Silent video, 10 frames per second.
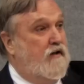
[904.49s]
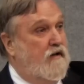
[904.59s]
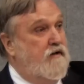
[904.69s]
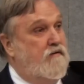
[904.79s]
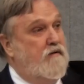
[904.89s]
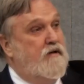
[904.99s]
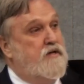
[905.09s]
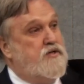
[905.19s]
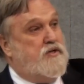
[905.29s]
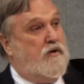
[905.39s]
England
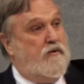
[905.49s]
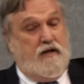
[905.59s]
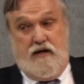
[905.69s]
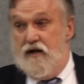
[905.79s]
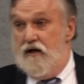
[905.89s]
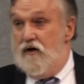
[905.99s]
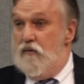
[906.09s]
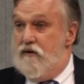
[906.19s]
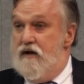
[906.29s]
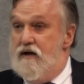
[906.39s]
so that Hitler
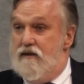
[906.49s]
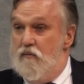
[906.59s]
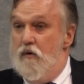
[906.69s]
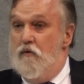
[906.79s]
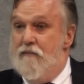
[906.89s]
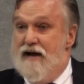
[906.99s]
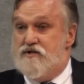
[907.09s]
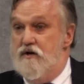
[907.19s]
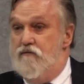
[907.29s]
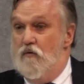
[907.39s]
would think that we were
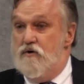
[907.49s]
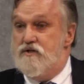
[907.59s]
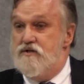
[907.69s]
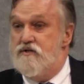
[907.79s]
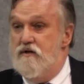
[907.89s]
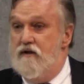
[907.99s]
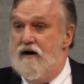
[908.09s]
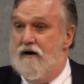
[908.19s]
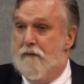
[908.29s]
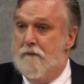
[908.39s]
massing forces
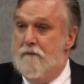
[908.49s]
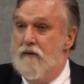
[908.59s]
there.